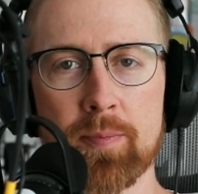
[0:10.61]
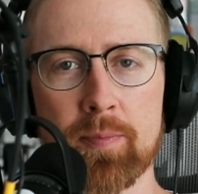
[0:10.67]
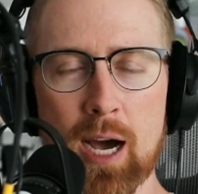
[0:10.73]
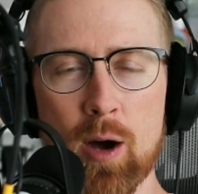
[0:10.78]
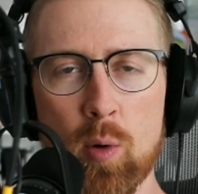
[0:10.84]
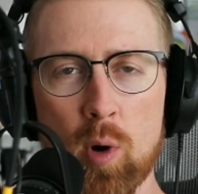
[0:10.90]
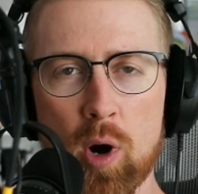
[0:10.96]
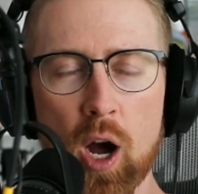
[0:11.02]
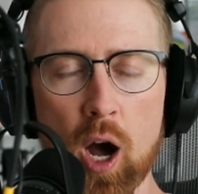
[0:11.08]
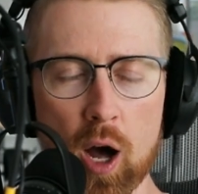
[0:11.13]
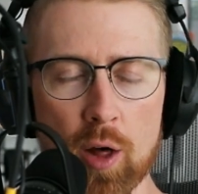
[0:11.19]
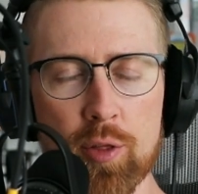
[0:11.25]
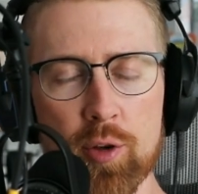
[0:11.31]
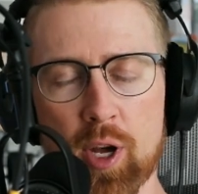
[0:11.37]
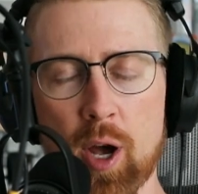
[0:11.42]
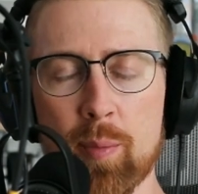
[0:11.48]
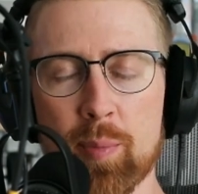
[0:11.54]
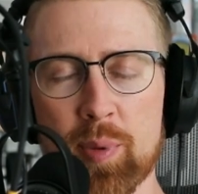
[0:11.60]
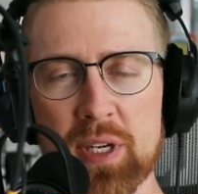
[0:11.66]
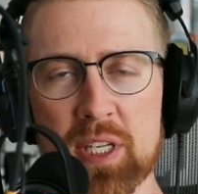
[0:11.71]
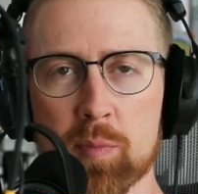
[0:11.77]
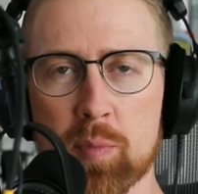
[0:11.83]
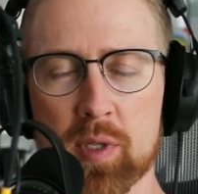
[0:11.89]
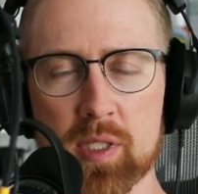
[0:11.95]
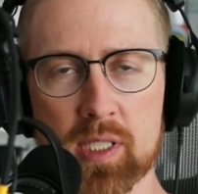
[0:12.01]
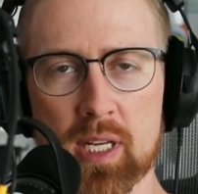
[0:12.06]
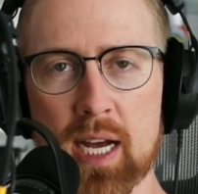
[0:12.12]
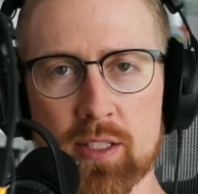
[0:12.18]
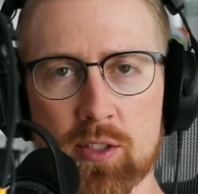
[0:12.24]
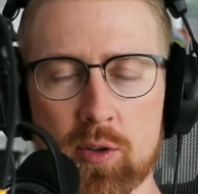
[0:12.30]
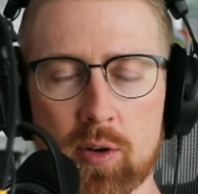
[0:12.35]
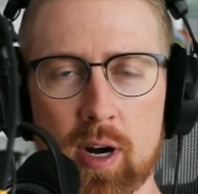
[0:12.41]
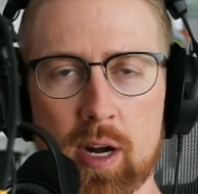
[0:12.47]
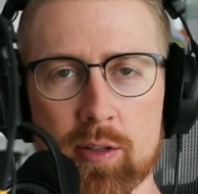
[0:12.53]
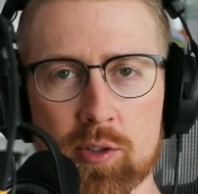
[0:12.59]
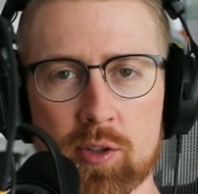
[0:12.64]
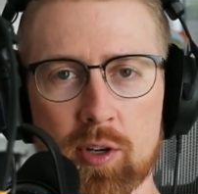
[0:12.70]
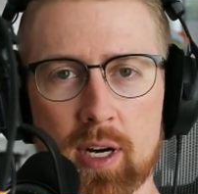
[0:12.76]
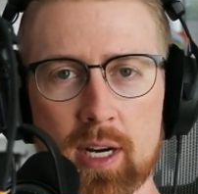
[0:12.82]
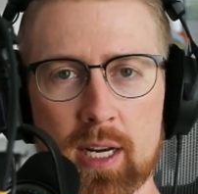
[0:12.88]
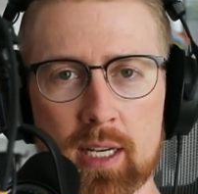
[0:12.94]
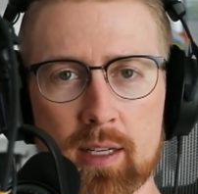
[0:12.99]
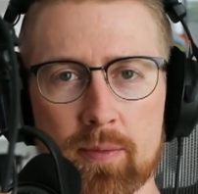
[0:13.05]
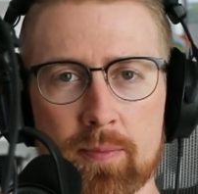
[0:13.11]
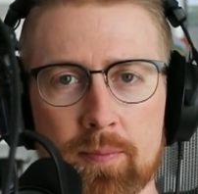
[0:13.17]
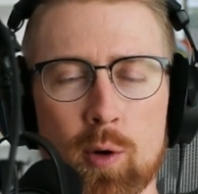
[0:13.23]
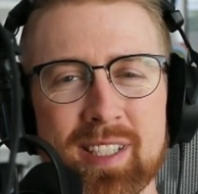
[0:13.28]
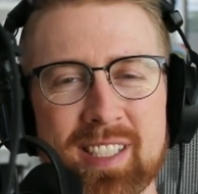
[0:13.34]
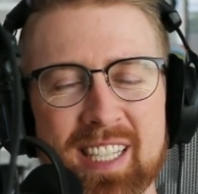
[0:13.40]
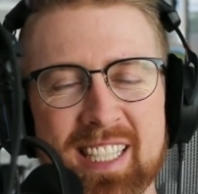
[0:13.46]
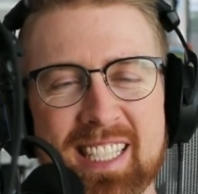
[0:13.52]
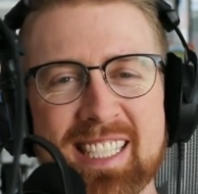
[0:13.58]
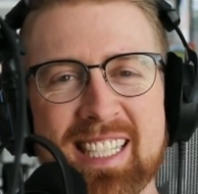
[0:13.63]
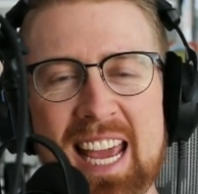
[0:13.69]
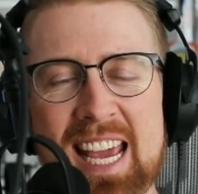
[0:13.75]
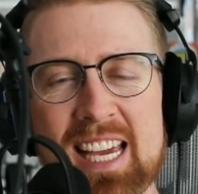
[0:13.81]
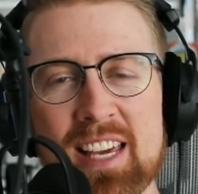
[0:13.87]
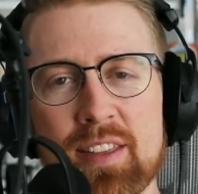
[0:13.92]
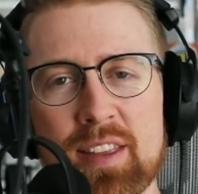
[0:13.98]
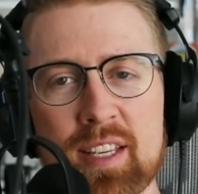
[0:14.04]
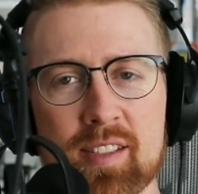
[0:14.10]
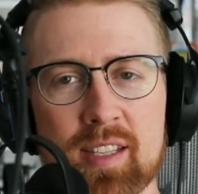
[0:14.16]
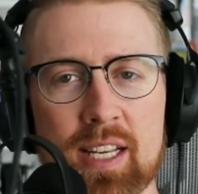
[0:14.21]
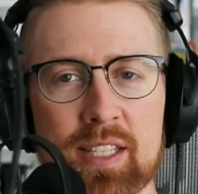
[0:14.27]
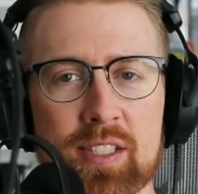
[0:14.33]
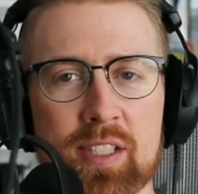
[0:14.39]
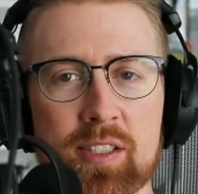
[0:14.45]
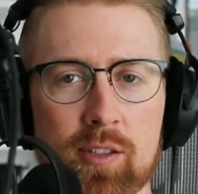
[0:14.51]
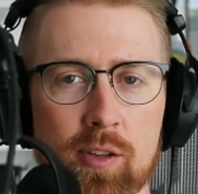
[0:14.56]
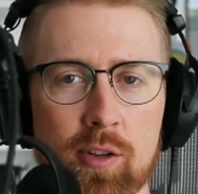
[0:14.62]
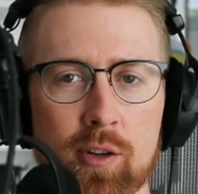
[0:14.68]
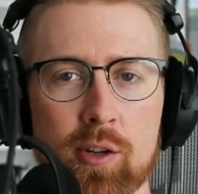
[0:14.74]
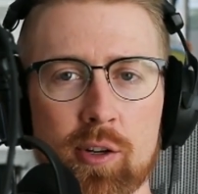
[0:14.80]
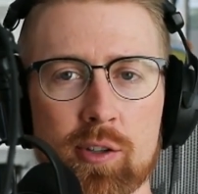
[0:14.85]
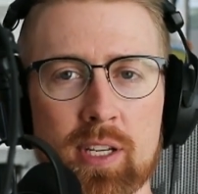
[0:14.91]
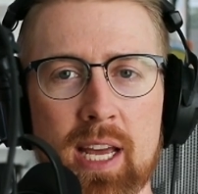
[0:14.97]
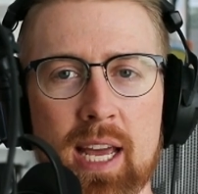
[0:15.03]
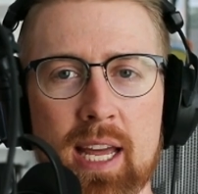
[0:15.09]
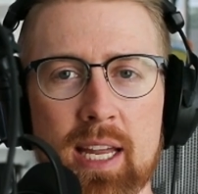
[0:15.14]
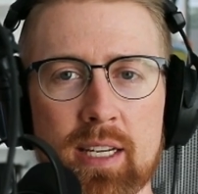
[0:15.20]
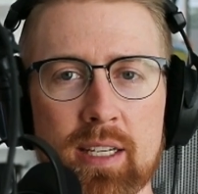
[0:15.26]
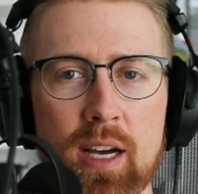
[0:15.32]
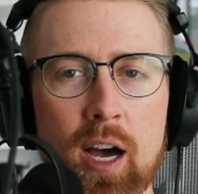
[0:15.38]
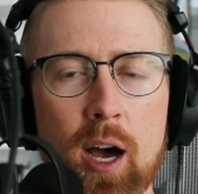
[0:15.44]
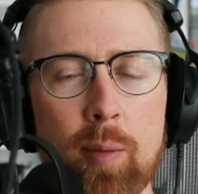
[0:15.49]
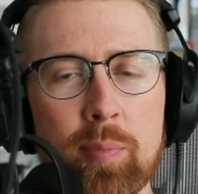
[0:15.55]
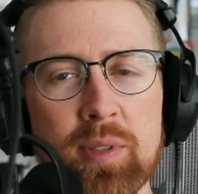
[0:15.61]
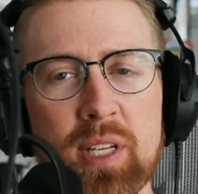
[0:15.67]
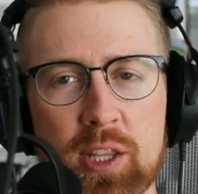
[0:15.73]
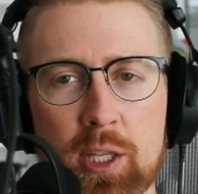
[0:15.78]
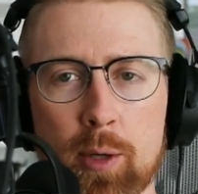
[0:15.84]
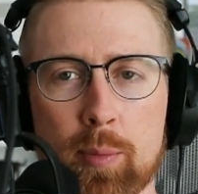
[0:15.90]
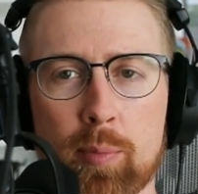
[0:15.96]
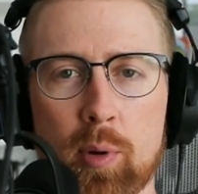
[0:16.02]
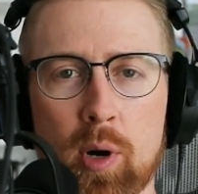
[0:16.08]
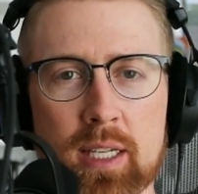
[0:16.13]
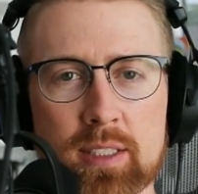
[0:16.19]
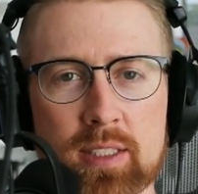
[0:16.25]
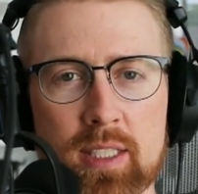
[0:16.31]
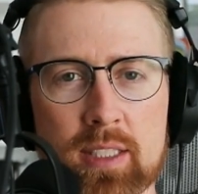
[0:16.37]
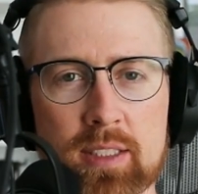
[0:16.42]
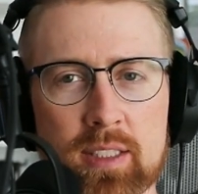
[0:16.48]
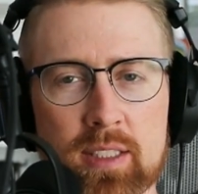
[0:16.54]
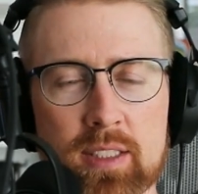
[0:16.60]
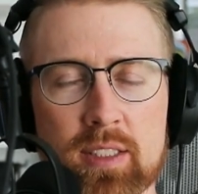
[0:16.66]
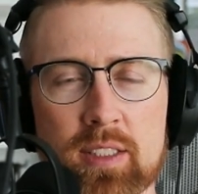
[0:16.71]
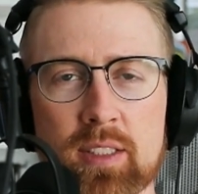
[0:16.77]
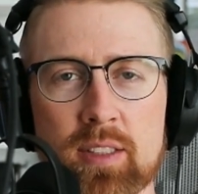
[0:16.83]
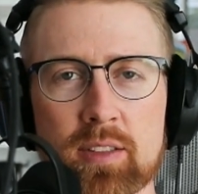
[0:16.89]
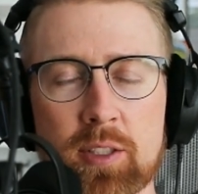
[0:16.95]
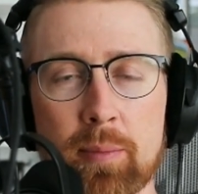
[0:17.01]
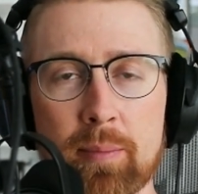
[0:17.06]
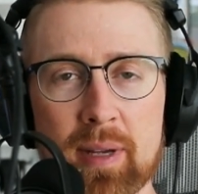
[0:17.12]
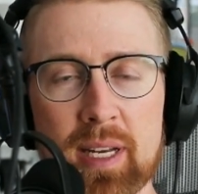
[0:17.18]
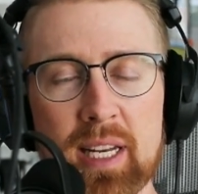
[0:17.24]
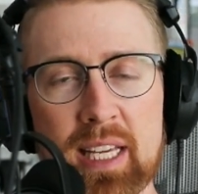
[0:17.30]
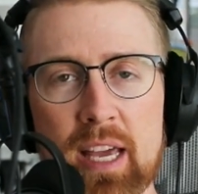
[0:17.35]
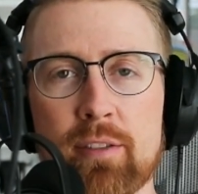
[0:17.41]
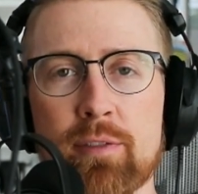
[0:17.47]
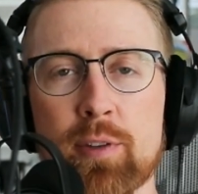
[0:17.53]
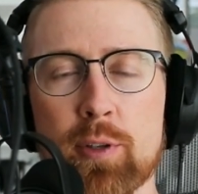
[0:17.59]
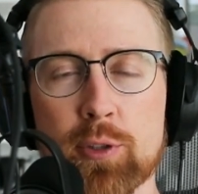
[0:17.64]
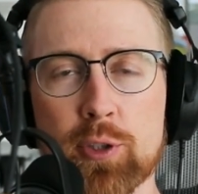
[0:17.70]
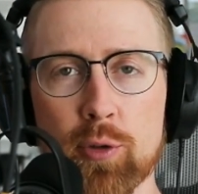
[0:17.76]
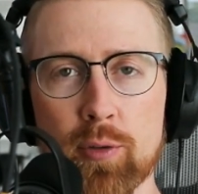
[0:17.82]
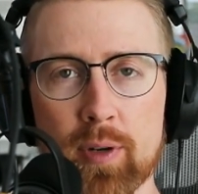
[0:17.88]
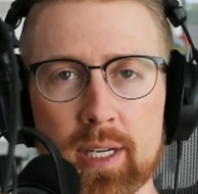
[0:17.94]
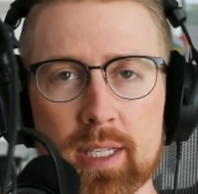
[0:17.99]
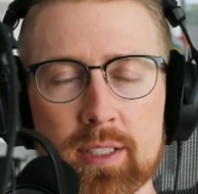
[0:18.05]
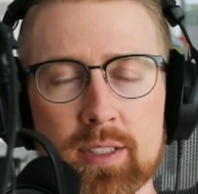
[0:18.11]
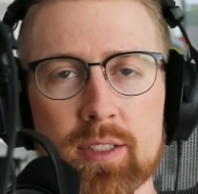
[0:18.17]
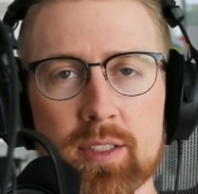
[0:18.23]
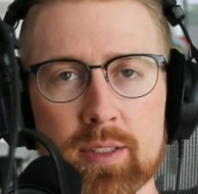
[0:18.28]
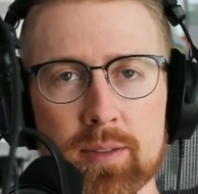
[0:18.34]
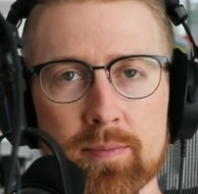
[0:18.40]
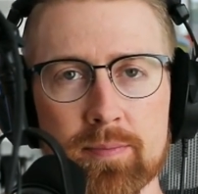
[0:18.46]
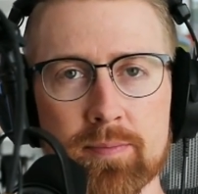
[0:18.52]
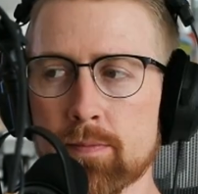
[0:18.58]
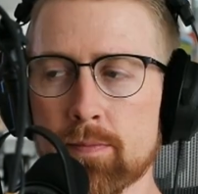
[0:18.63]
How are other companies besides CrowdStrike going to take these lessons learned and update their processes to mitigate future risks?